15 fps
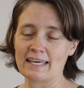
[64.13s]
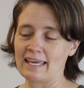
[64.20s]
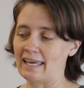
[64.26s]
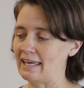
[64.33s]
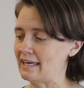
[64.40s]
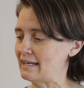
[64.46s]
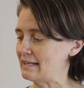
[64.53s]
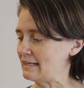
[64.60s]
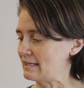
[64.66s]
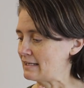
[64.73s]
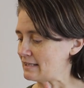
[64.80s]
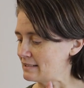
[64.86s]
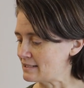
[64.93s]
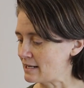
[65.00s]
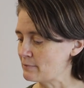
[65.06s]
and
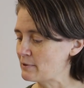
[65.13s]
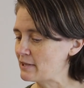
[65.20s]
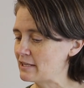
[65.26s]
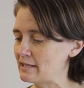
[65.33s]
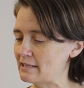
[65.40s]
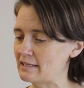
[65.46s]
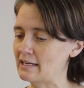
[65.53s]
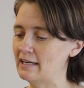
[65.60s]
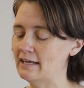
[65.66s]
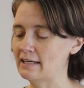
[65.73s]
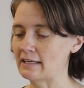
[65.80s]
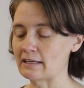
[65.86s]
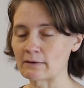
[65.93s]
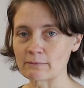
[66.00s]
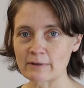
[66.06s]
get done with it,
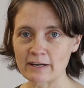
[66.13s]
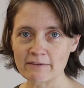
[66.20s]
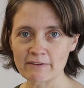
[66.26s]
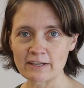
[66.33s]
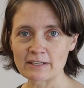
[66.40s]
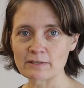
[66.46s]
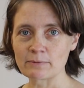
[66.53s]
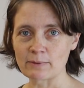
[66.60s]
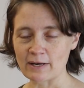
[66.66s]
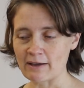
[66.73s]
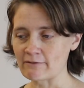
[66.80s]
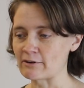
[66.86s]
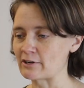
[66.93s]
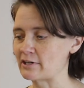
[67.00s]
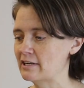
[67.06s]
get rid of it,
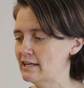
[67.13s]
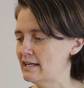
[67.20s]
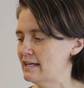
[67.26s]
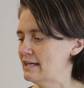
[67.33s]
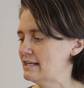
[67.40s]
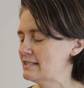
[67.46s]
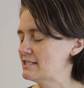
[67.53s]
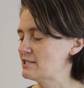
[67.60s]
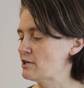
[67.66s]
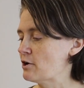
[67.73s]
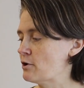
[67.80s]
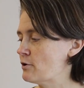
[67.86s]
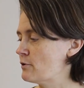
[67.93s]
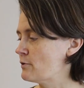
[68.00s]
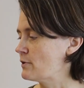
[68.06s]
whatever.
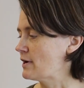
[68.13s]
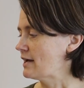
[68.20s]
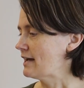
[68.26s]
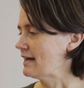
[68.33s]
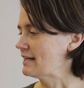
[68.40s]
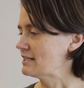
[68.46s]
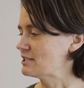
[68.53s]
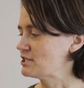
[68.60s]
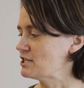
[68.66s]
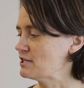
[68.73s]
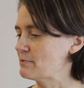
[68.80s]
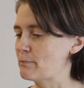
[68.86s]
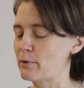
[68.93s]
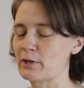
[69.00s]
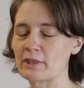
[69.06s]
So
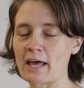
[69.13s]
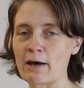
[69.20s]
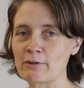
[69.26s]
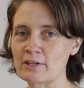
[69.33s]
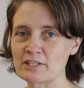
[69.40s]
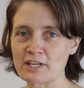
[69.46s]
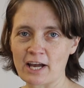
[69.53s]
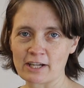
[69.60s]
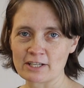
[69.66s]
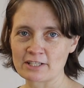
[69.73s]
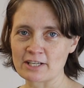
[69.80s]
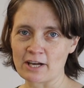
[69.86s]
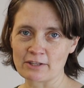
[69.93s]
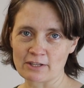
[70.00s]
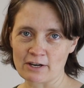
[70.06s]
she put the
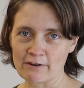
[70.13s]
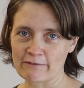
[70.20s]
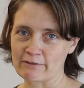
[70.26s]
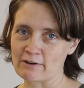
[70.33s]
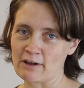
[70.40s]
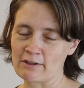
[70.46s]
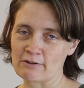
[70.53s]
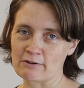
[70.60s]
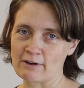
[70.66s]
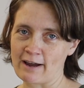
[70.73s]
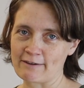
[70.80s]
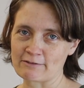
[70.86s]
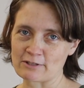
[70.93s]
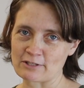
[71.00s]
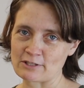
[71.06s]
challenge out there for other
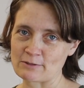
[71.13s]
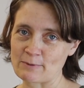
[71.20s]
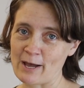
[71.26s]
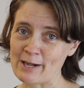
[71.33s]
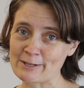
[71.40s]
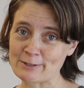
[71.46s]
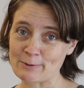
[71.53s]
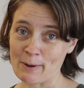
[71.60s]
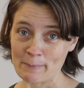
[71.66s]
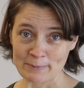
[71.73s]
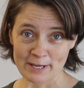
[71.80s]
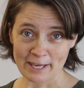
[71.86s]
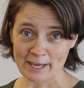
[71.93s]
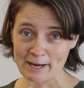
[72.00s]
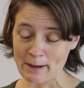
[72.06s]
crafters as well, so I'm
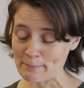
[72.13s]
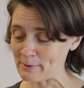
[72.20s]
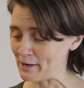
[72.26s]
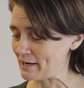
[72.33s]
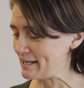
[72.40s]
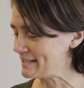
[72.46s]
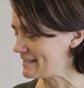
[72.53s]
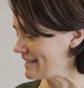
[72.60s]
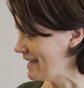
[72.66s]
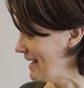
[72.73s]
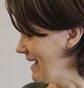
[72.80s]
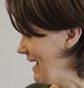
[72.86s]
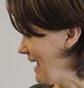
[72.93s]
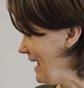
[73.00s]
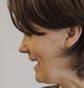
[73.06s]
taking up on it.
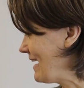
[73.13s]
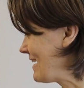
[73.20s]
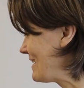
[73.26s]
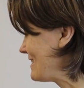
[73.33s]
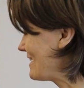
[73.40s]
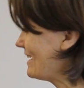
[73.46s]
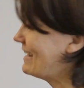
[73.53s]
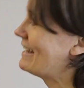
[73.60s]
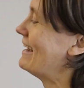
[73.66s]
And